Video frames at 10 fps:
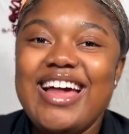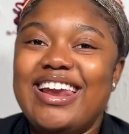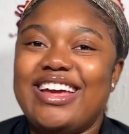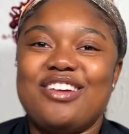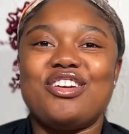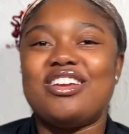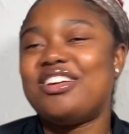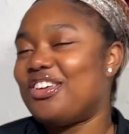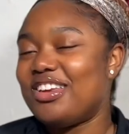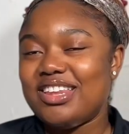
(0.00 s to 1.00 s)
Like every other
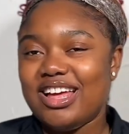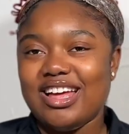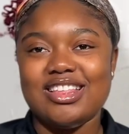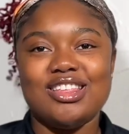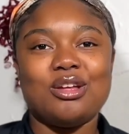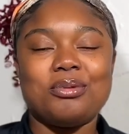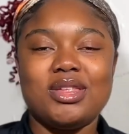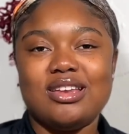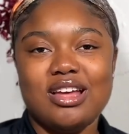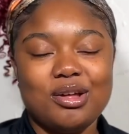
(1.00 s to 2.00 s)
journey that has its ups
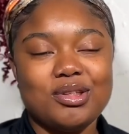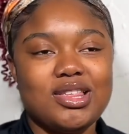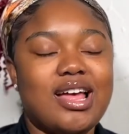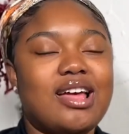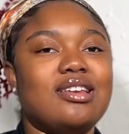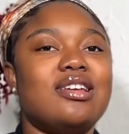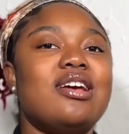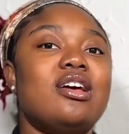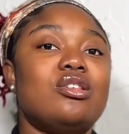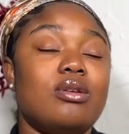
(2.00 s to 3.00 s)
and downs. And
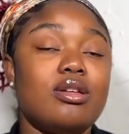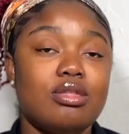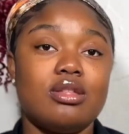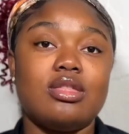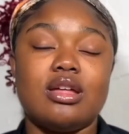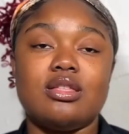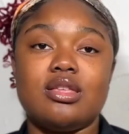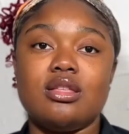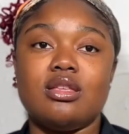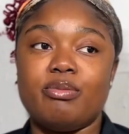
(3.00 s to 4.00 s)
so I thought that
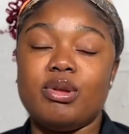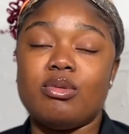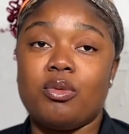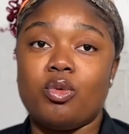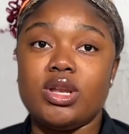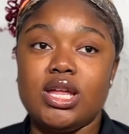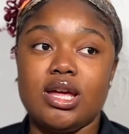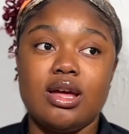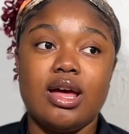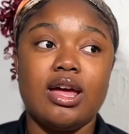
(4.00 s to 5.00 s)
since it's been my 1
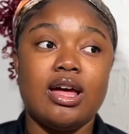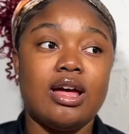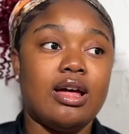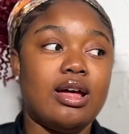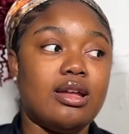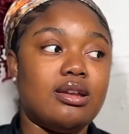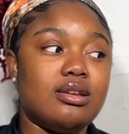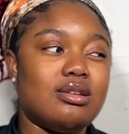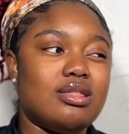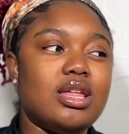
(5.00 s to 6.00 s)
year,
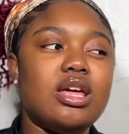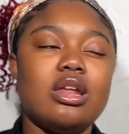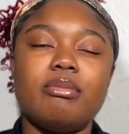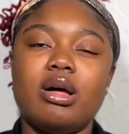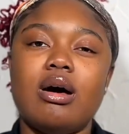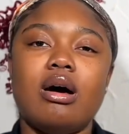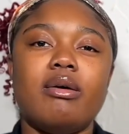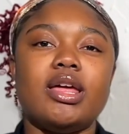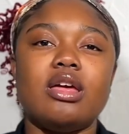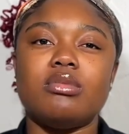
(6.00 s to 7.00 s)
and thinking about how
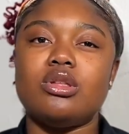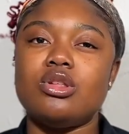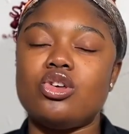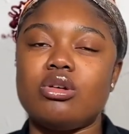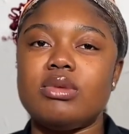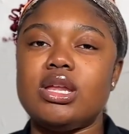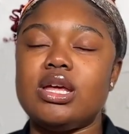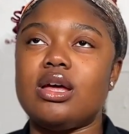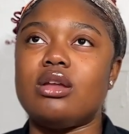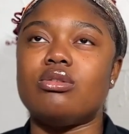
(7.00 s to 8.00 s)
I came to
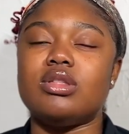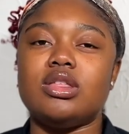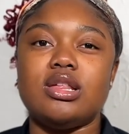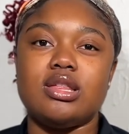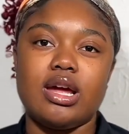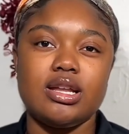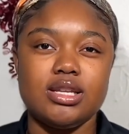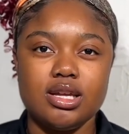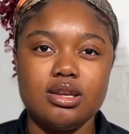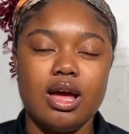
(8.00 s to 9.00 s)
Germany and all the things that I
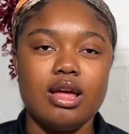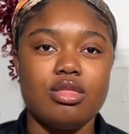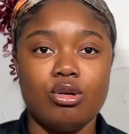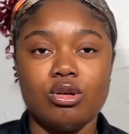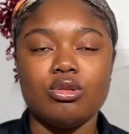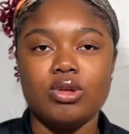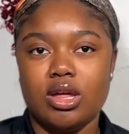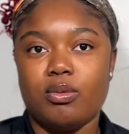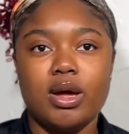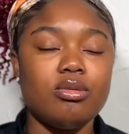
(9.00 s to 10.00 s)
did, I thought,
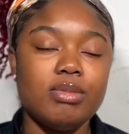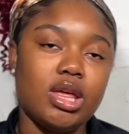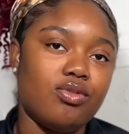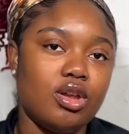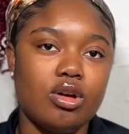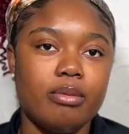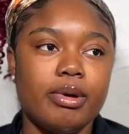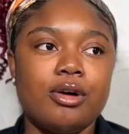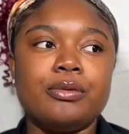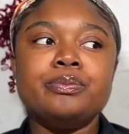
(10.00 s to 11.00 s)
okay, why not make a video
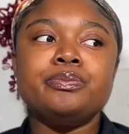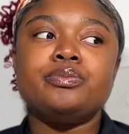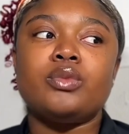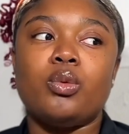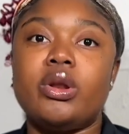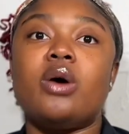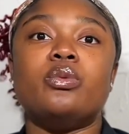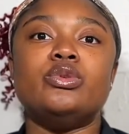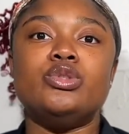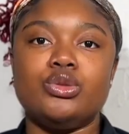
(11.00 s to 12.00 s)
about what I
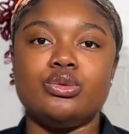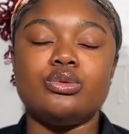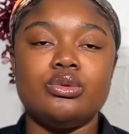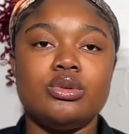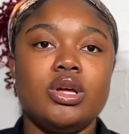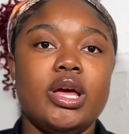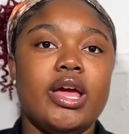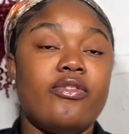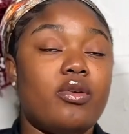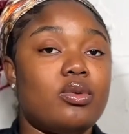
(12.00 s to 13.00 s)
would do
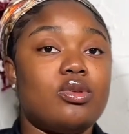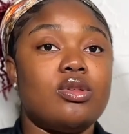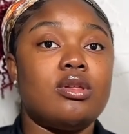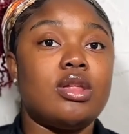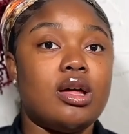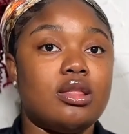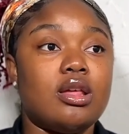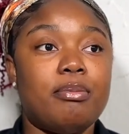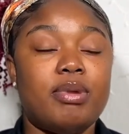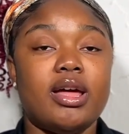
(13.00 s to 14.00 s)
if I was to start
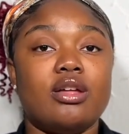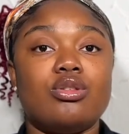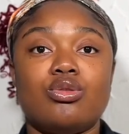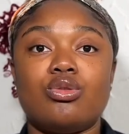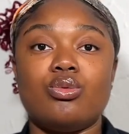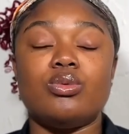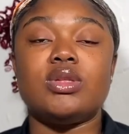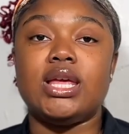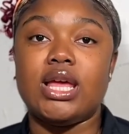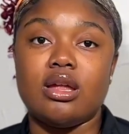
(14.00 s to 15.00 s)
applying to schools
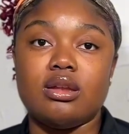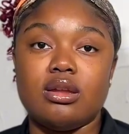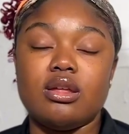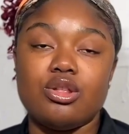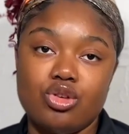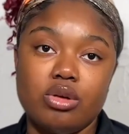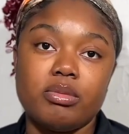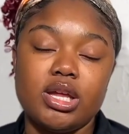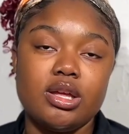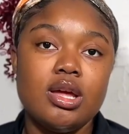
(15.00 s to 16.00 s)
again in
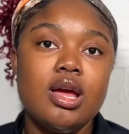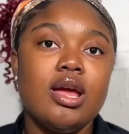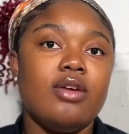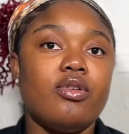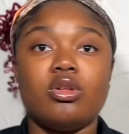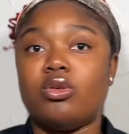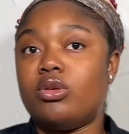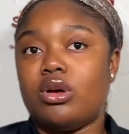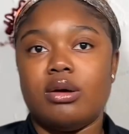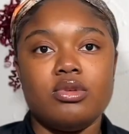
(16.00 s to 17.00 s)
Germany? If I was going
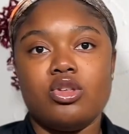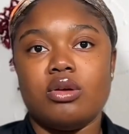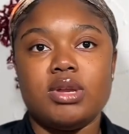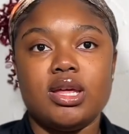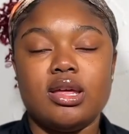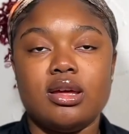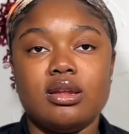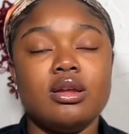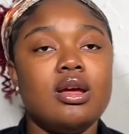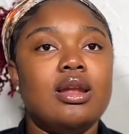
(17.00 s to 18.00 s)
to come to Germany
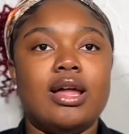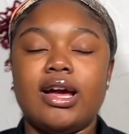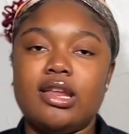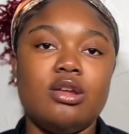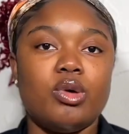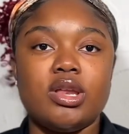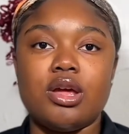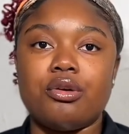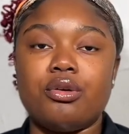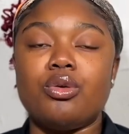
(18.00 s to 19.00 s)
again, like I did 1
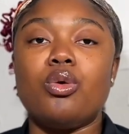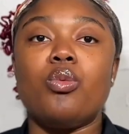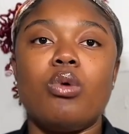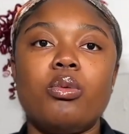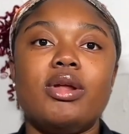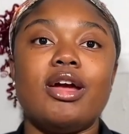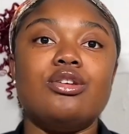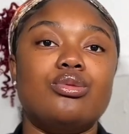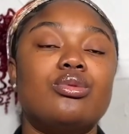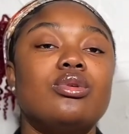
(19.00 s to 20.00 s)
year ago, what would I
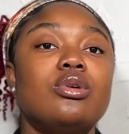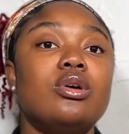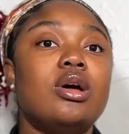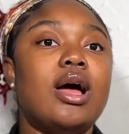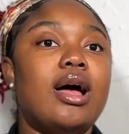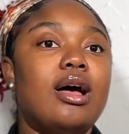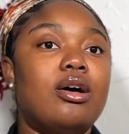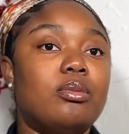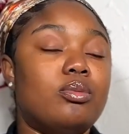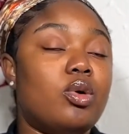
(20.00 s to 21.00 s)
do?
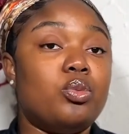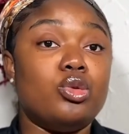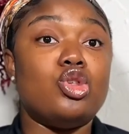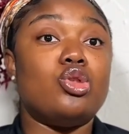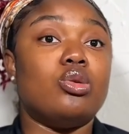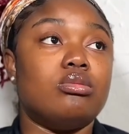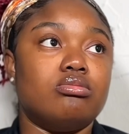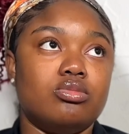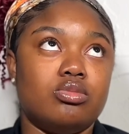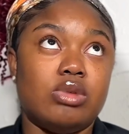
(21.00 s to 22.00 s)
What
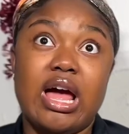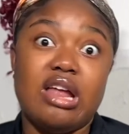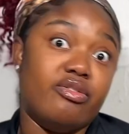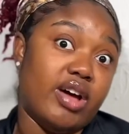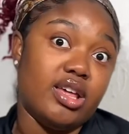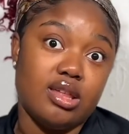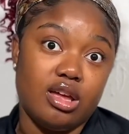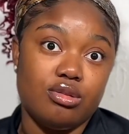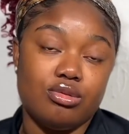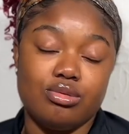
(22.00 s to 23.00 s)
would I advise
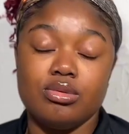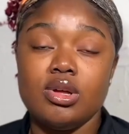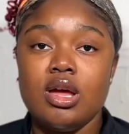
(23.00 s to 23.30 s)
that you do?